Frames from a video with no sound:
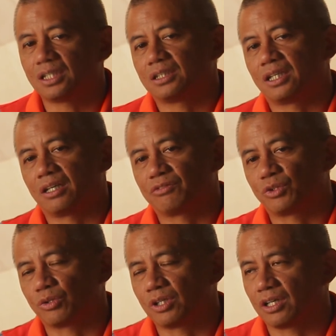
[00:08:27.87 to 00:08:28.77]
They have
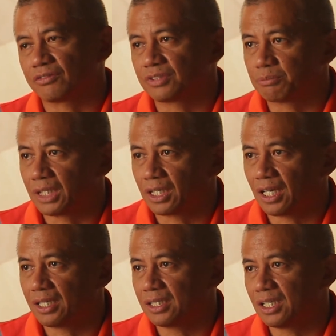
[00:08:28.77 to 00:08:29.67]
to collect from the
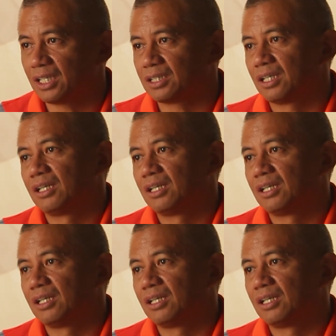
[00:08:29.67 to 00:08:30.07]
client.